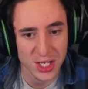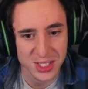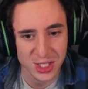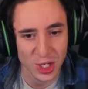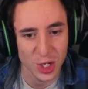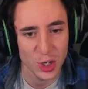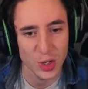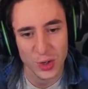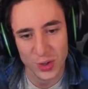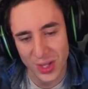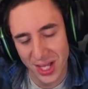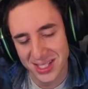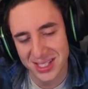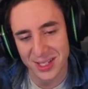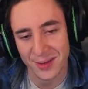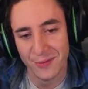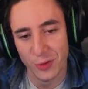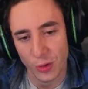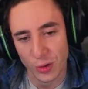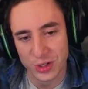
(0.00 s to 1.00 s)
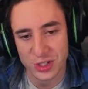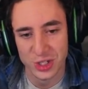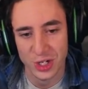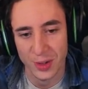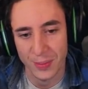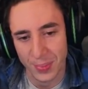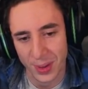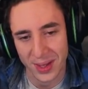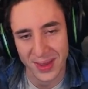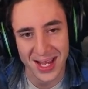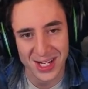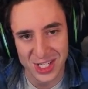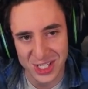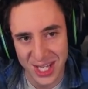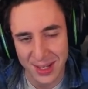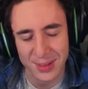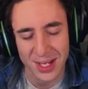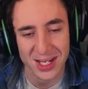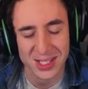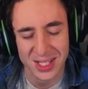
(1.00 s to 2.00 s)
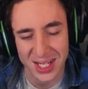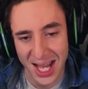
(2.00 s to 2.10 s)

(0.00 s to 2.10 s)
so that's unfortunate, but that just came down to an